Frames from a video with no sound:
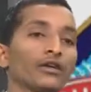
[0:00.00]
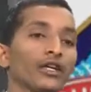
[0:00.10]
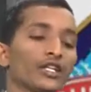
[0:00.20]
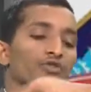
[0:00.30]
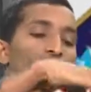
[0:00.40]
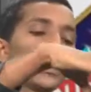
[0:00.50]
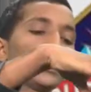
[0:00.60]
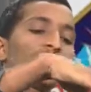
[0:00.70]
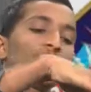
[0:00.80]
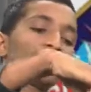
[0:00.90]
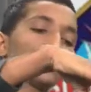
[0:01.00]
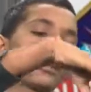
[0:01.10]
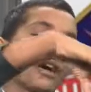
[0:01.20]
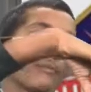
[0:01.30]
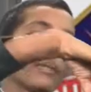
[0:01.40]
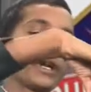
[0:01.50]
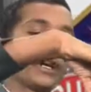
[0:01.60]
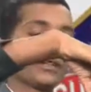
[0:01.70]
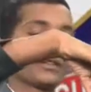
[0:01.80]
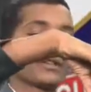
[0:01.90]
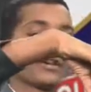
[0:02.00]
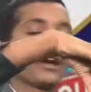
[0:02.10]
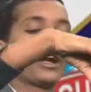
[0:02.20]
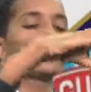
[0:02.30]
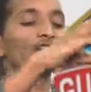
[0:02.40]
at the upper ends, and